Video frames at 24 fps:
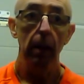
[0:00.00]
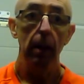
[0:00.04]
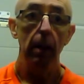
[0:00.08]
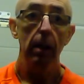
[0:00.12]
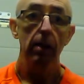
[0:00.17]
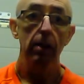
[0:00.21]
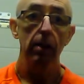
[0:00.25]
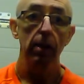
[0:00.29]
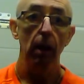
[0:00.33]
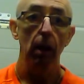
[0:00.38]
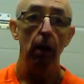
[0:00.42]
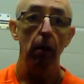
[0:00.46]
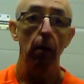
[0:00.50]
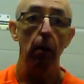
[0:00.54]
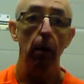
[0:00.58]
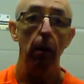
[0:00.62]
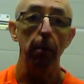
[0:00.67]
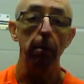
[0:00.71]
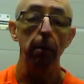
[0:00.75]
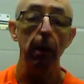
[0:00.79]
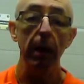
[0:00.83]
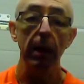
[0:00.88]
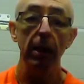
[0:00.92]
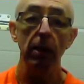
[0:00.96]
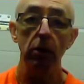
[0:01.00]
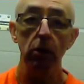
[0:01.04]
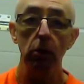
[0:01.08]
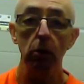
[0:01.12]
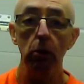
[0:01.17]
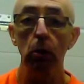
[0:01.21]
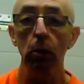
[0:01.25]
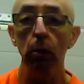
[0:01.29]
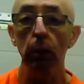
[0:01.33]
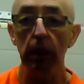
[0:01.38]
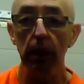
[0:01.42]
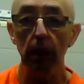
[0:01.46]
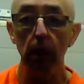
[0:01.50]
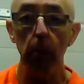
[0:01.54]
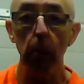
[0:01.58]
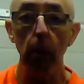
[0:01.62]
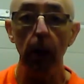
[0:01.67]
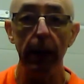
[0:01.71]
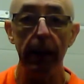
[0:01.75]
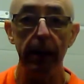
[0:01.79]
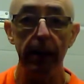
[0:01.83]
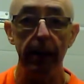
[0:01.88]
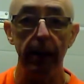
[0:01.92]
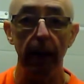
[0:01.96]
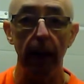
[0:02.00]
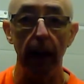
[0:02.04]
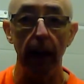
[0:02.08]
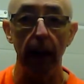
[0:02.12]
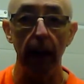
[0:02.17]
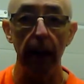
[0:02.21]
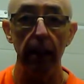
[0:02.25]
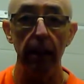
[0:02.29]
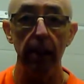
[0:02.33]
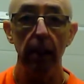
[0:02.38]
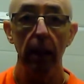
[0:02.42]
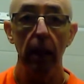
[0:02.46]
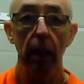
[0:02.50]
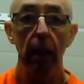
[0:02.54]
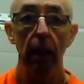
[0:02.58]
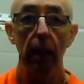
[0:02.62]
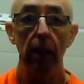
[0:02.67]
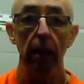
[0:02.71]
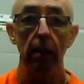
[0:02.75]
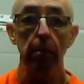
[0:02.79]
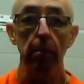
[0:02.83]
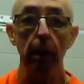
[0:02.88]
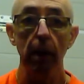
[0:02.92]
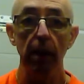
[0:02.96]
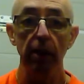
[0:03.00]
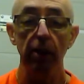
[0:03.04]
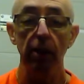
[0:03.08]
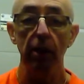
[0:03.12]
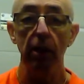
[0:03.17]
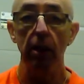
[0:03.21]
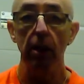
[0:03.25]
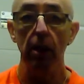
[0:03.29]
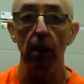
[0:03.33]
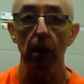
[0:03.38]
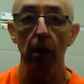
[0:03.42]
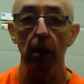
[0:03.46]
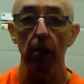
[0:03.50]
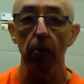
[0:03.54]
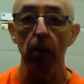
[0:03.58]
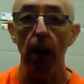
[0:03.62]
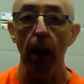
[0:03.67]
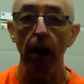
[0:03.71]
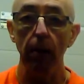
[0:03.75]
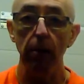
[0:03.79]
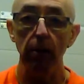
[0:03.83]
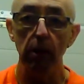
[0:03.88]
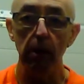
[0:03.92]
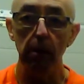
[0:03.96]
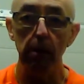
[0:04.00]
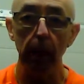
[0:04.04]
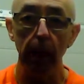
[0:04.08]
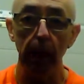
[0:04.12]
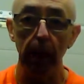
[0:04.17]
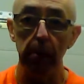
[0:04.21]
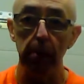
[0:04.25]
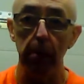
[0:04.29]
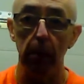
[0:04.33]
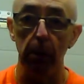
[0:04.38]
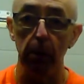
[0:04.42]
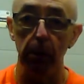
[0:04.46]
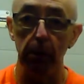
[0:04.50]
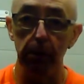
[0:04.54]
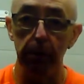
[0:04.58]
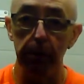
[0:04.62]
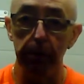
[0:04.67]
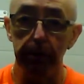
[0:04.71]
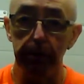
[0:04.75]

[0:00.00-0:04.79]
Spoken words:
So make sure with your waist size, you're measuring it around your belly button